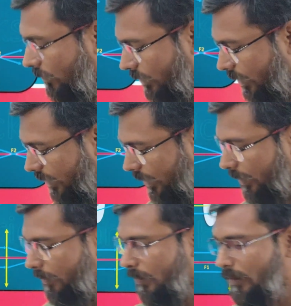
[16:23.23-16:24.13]
infinity,
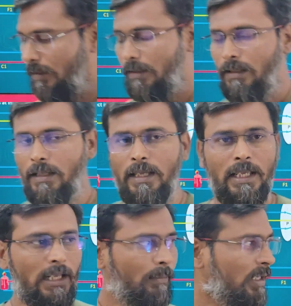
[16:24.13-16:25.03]

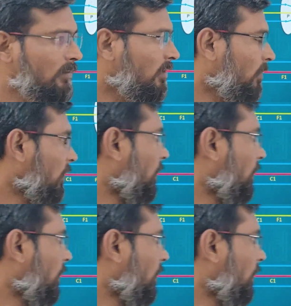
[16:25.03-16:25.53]
image will be